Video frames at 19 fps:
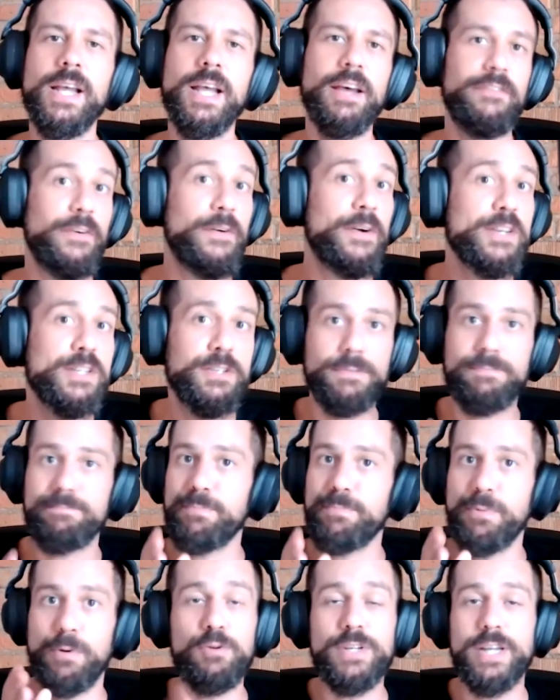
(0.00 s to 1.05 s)

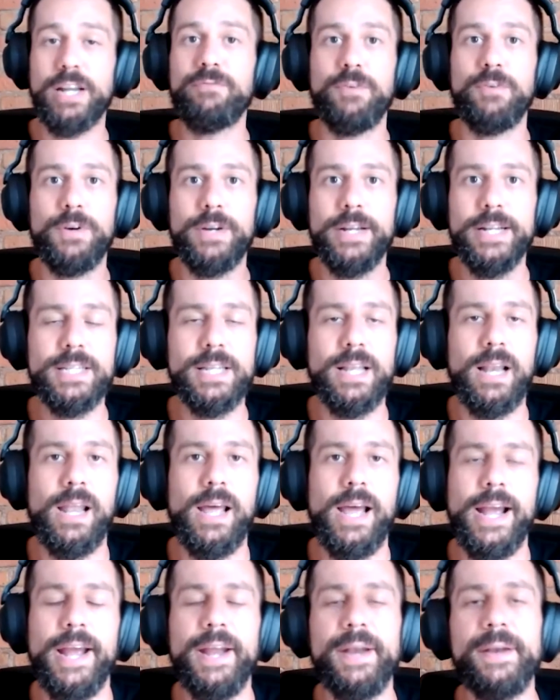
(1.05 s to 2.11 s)
First project for this
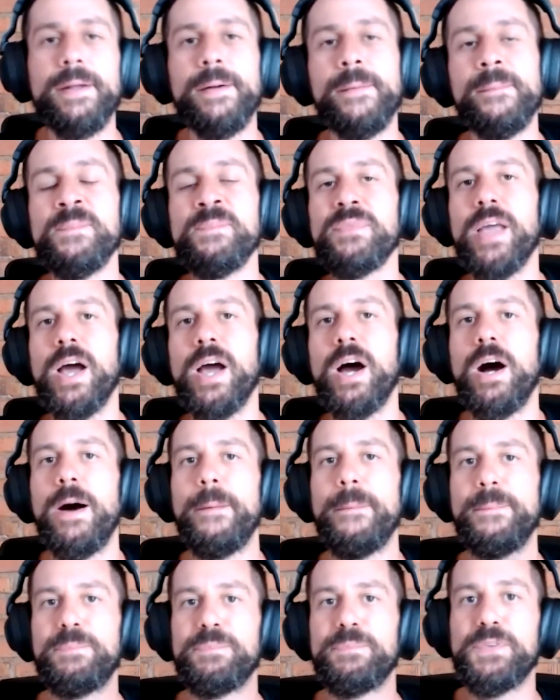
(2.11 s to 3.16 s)
client.
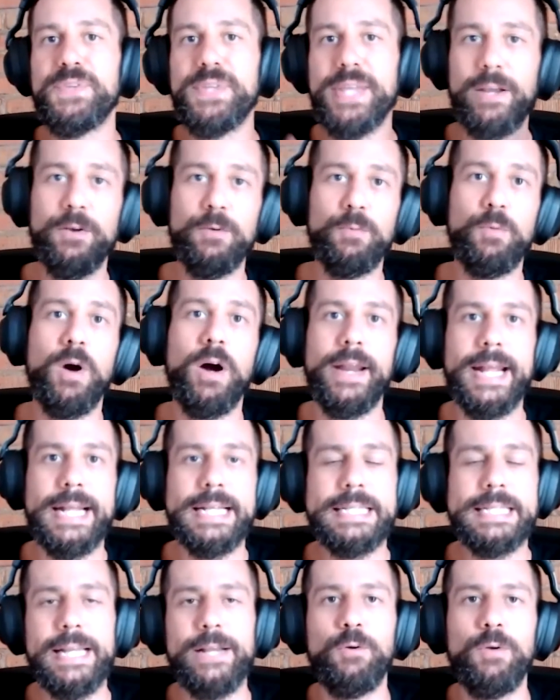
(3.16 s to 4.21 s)
The second one
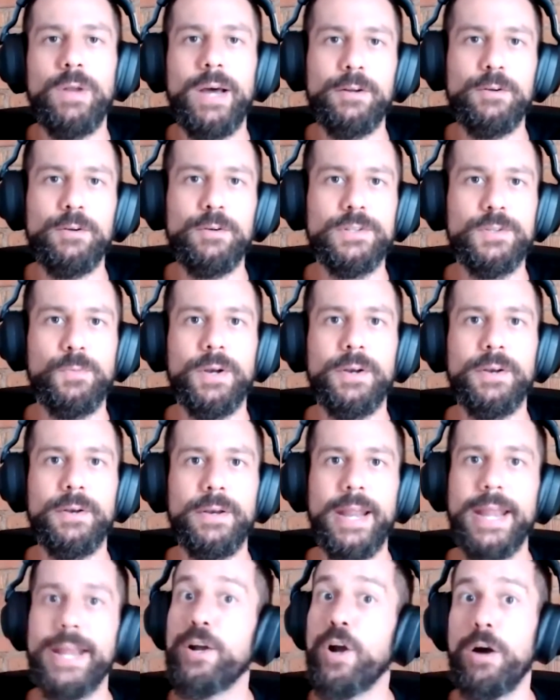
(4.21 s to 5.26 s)
is Singularos,
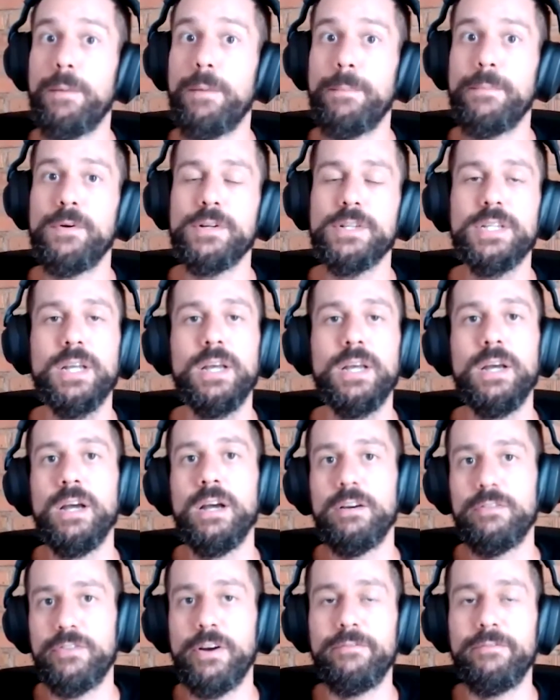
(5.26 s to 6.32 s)
one e-commerce
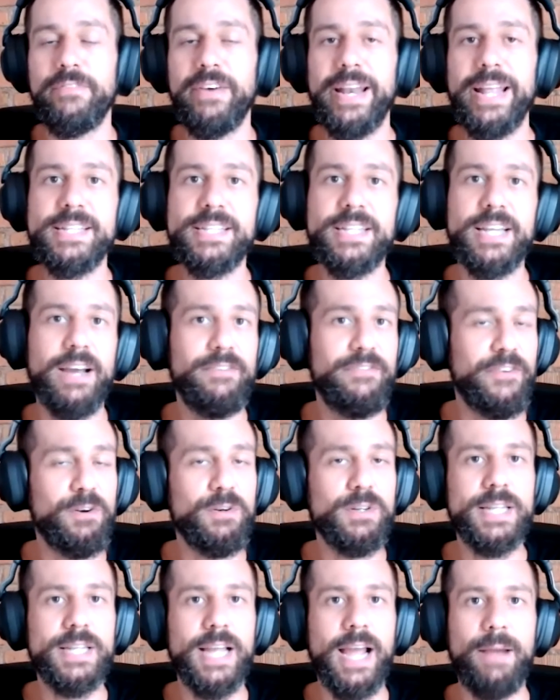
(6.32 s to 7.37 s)
from Valencia,
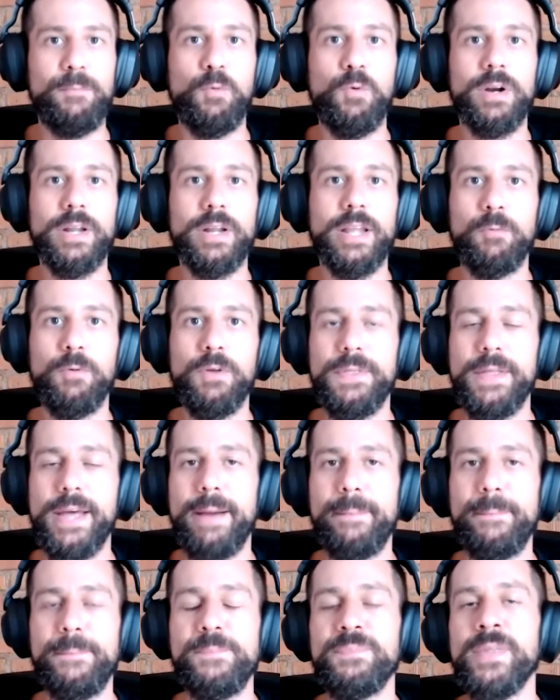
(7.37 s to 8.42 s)
first time working with
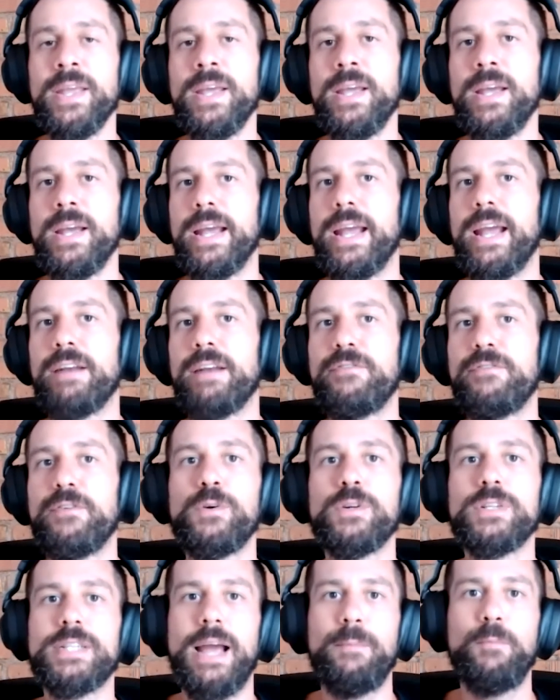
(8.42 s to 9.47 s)
them, and
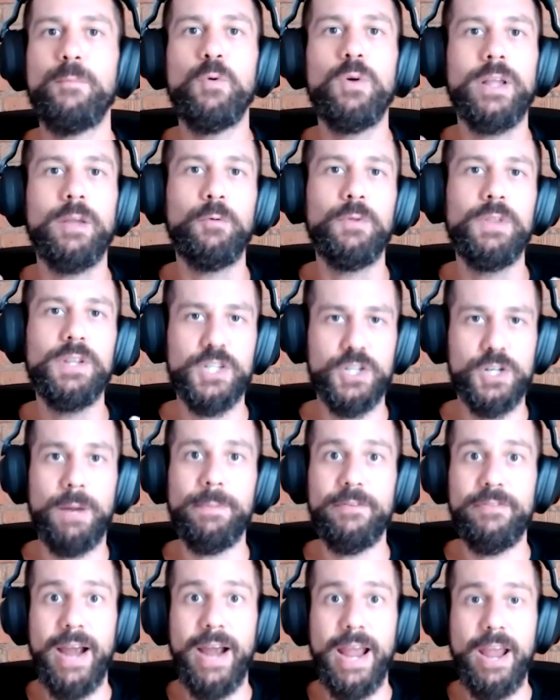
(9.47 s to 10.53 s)
first time working with a
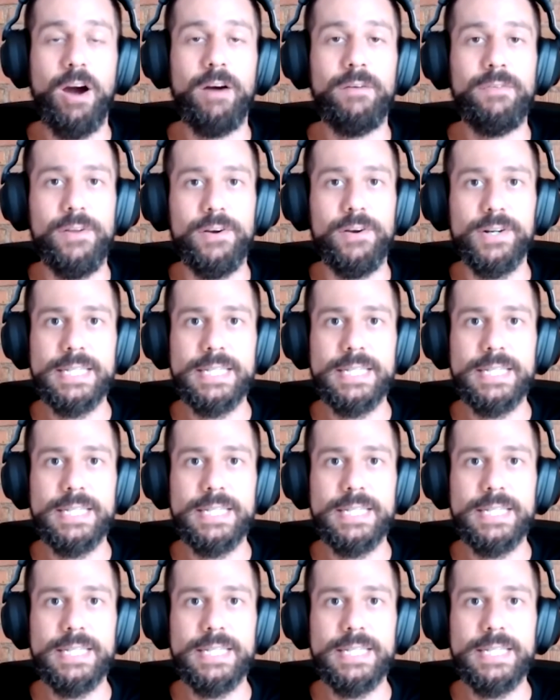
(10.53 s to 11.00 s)
Shopify of their